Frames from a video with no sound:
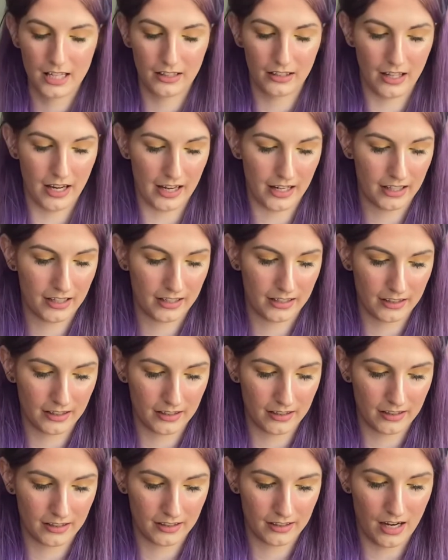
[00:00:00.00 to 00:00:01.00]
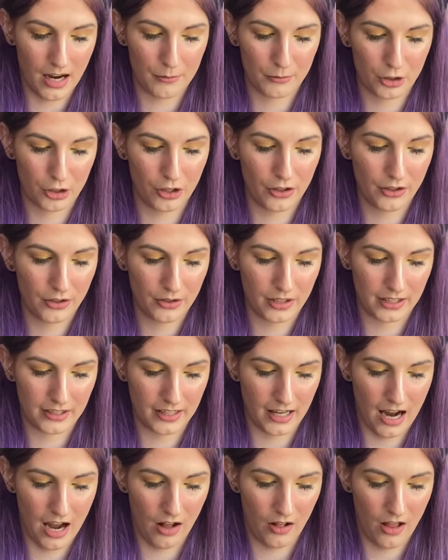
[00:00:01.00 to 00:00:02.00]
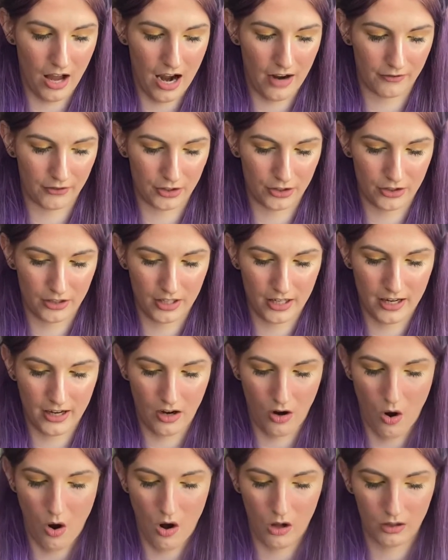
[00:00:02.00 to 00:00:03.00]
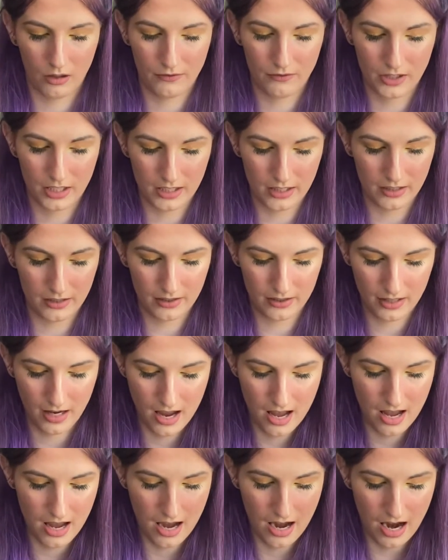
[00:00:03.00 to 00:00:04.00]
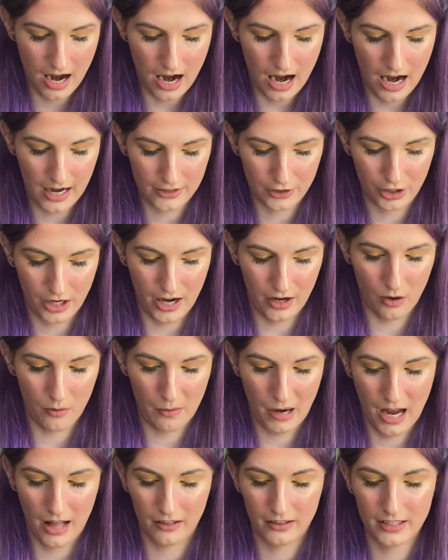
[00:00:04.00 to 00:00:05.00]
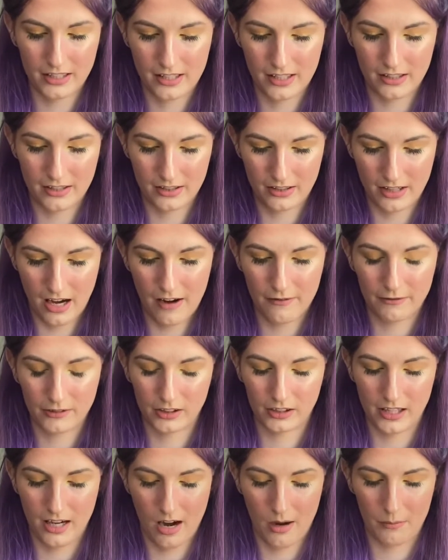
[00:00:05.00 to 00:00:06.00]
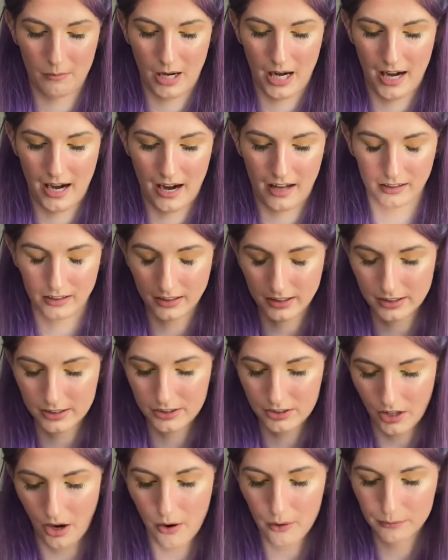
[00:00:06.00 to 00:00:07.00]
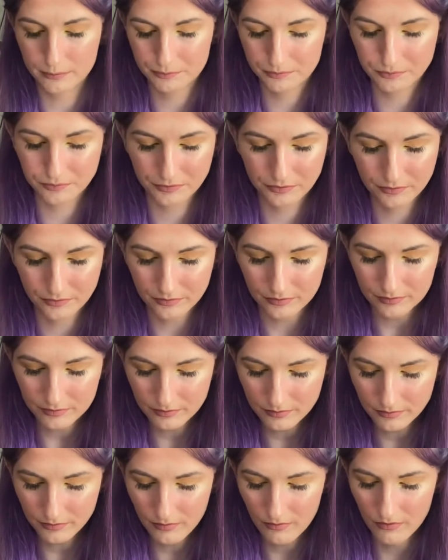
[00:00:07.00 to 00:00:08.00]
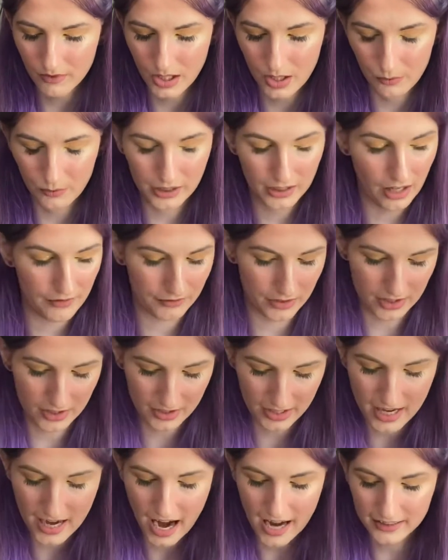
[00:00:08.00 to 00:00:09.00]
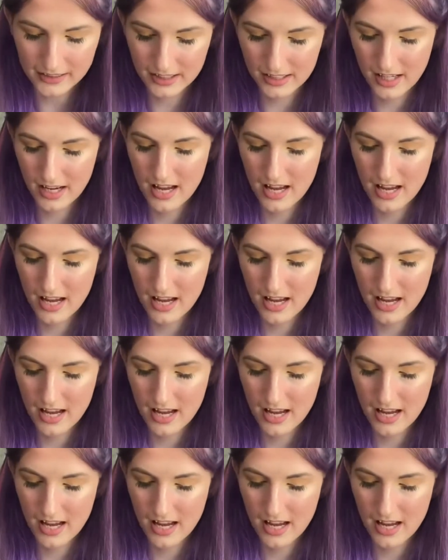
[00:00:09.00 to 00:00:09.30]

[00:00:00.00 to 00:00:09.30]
Like, I'm sure you could tell after seeing all of these eyeshadow palettes. It's definitely up my alley, so we love to see it.